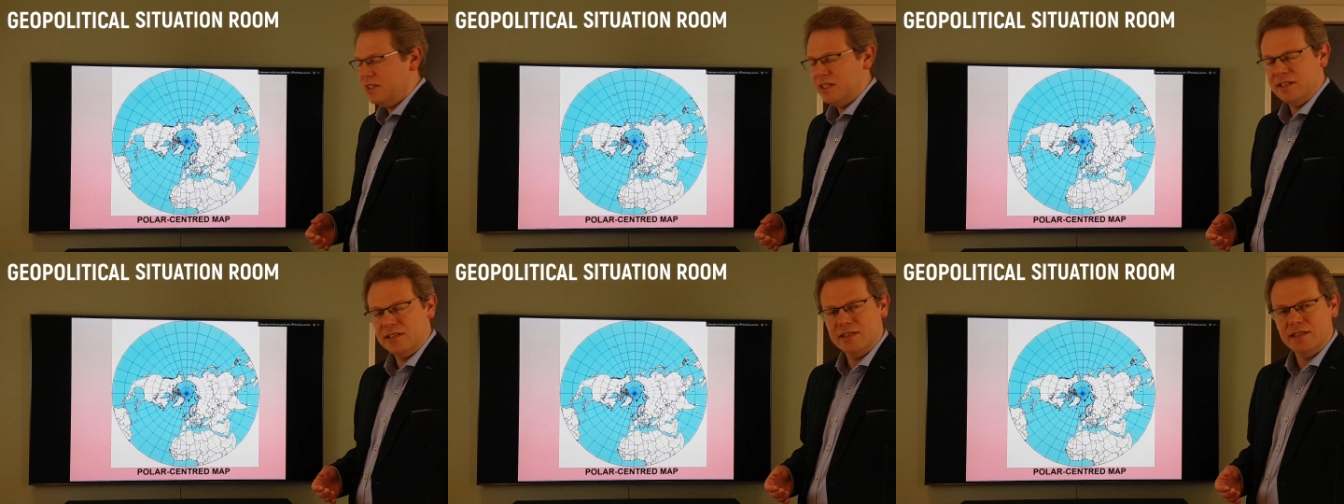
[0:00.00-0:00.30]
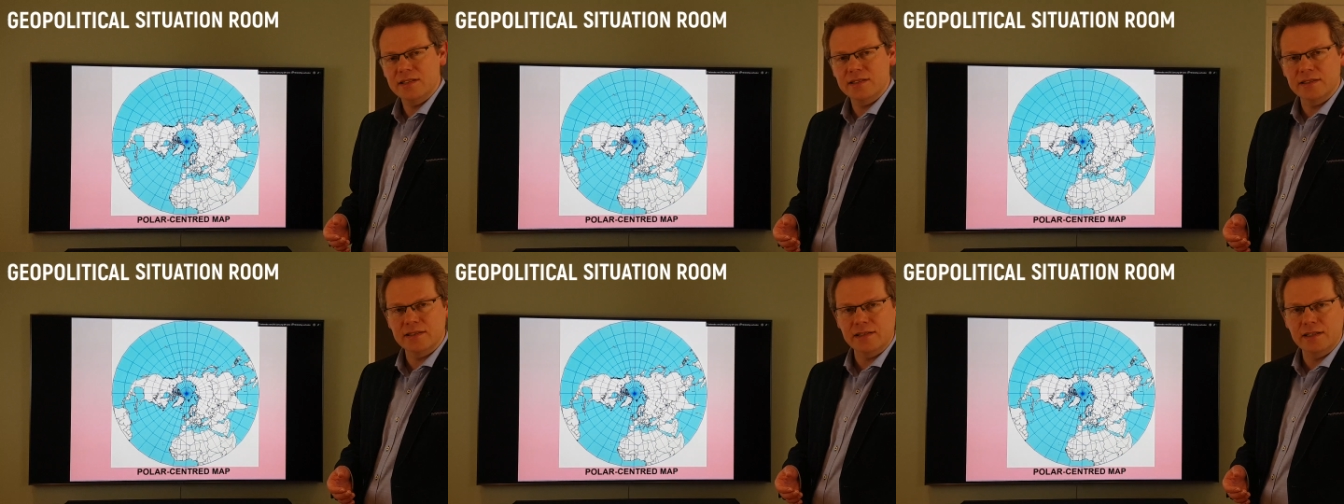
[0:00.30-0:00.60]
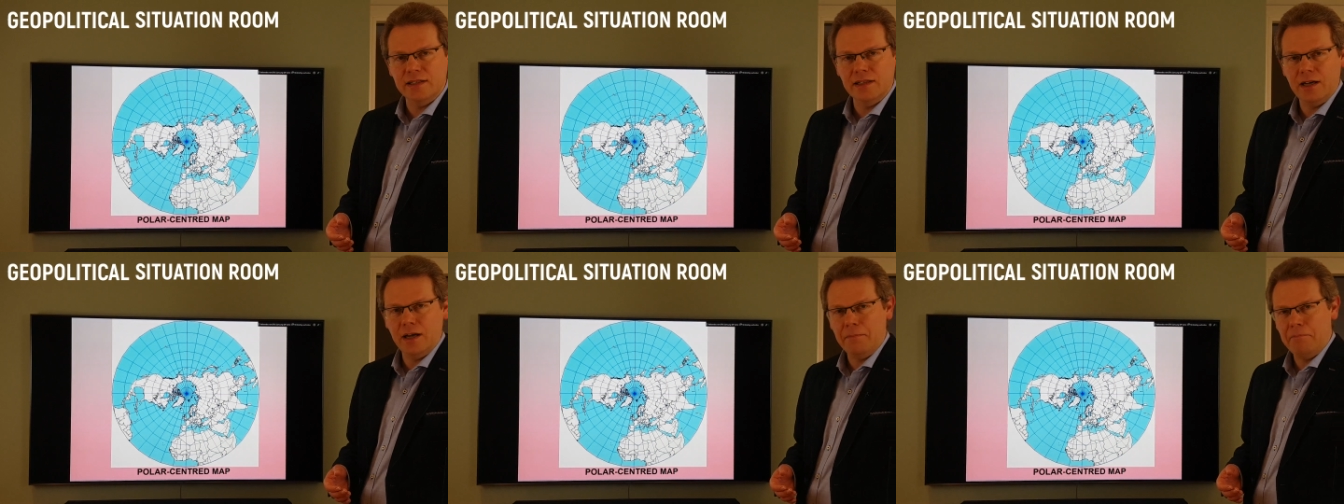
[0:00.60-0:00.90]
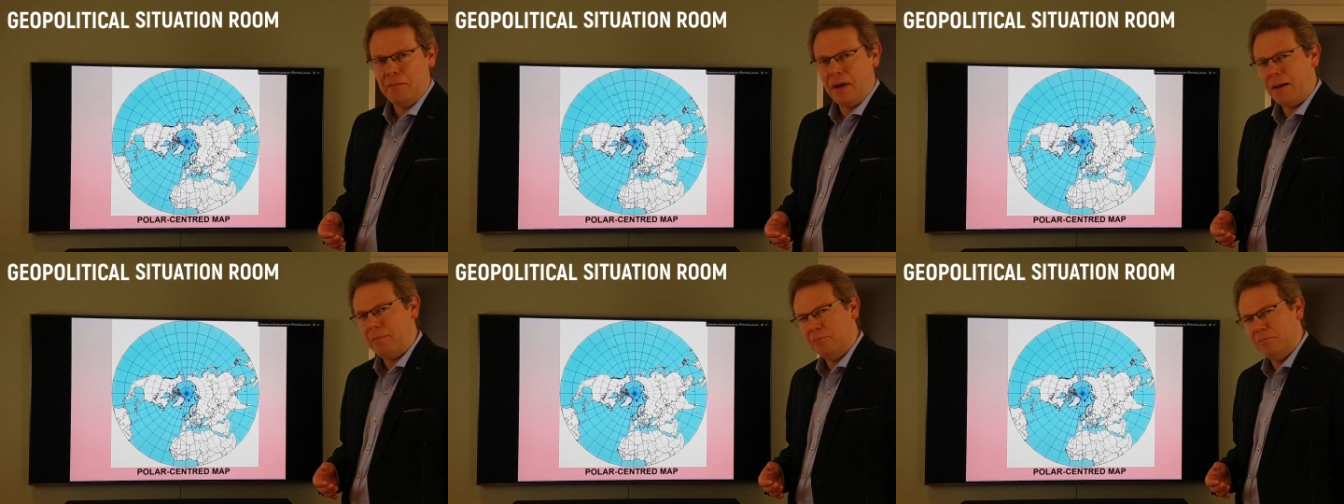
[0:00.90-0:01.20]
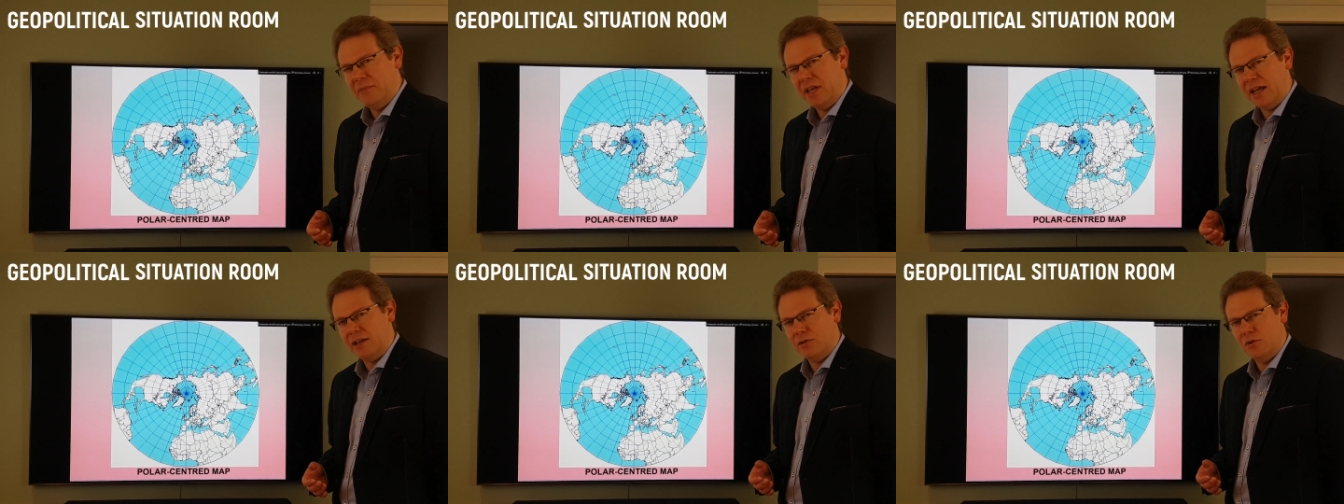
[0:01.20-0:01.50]
this is a
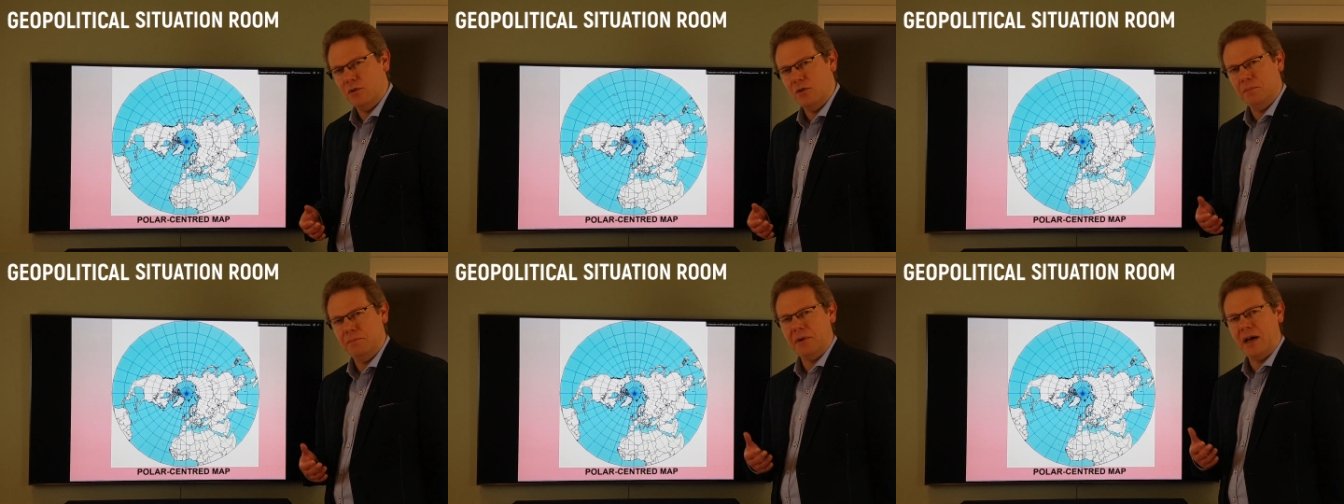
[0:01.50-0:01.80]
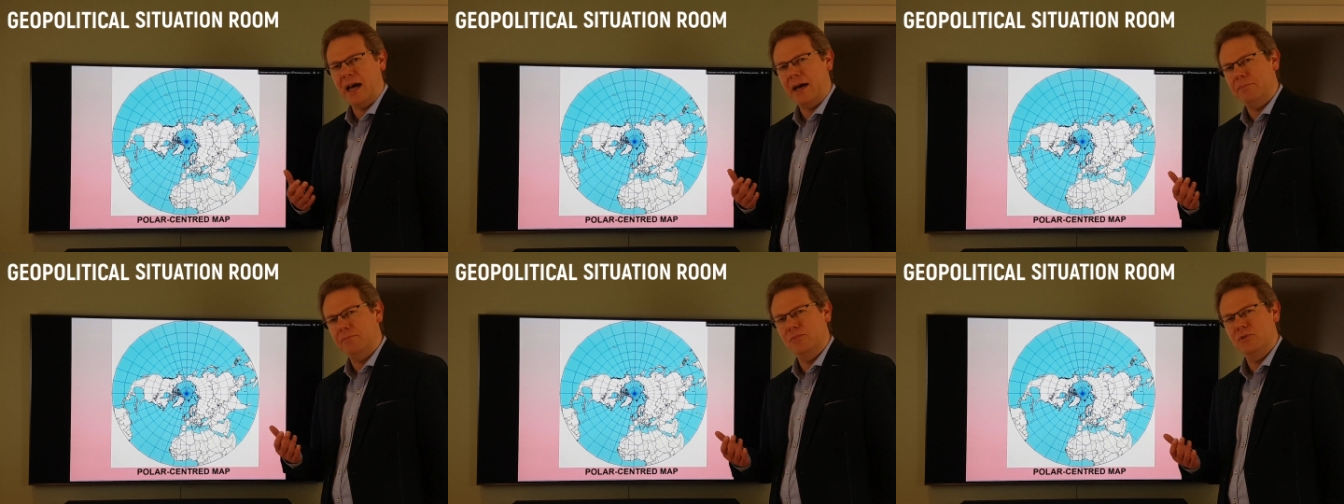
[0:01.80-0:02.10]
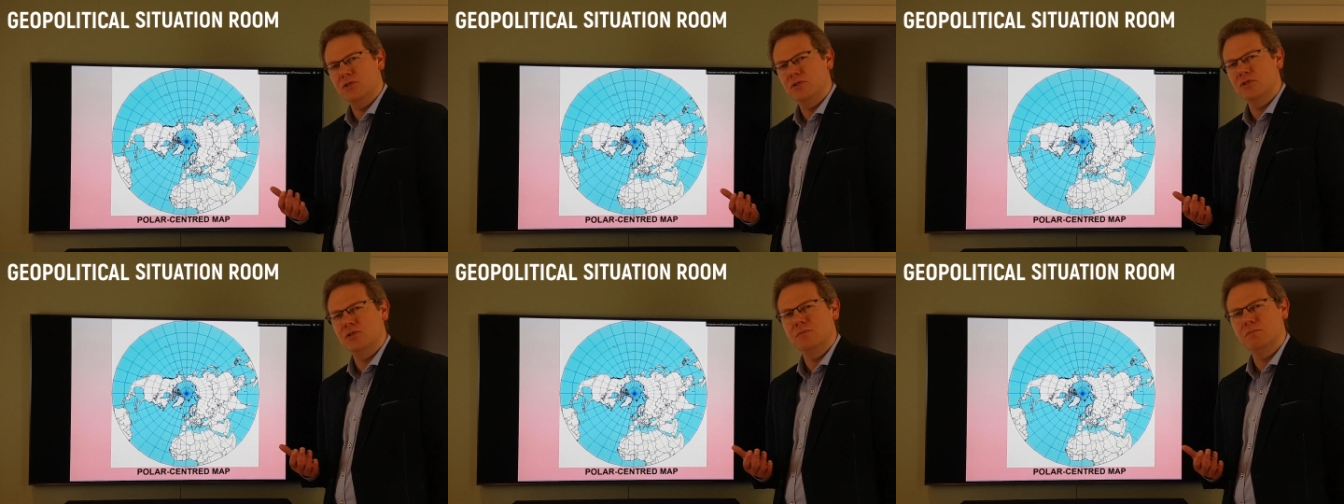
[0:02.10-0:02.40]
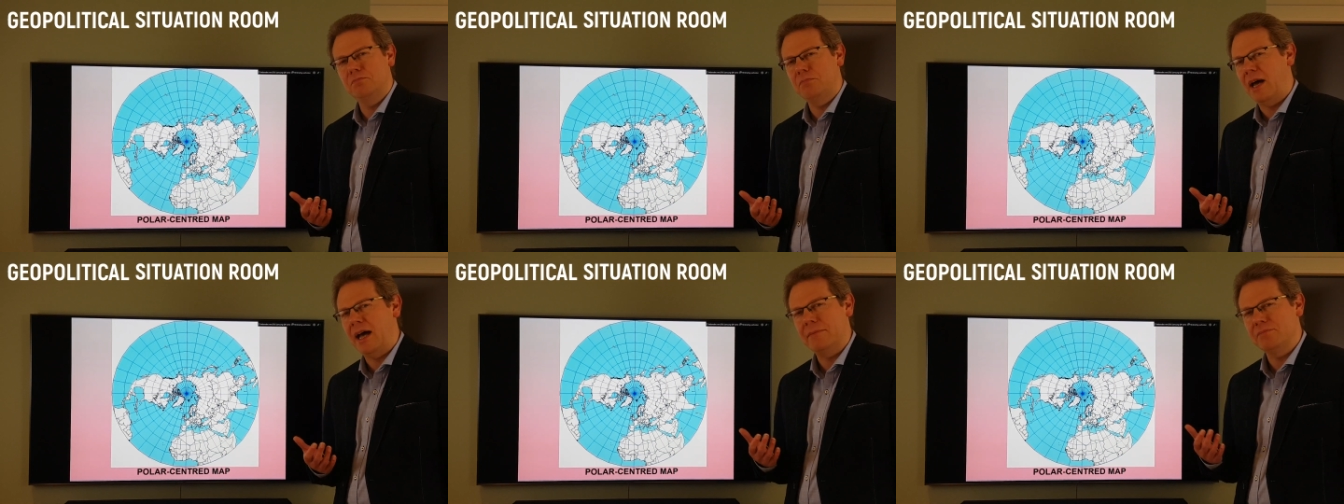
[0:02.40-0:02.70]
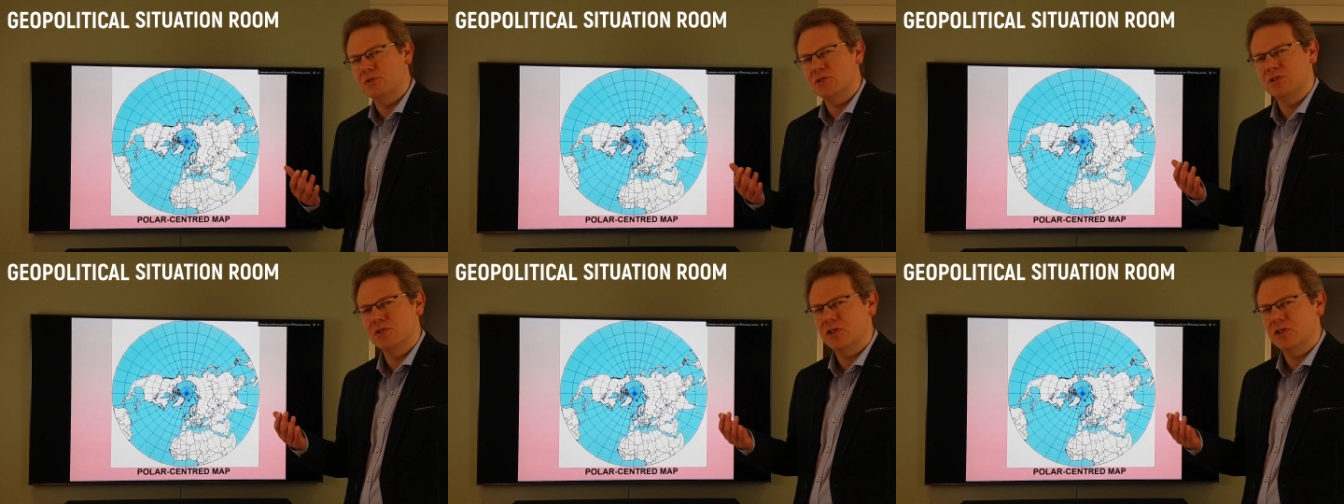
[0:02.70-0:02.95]
map that you're perhaps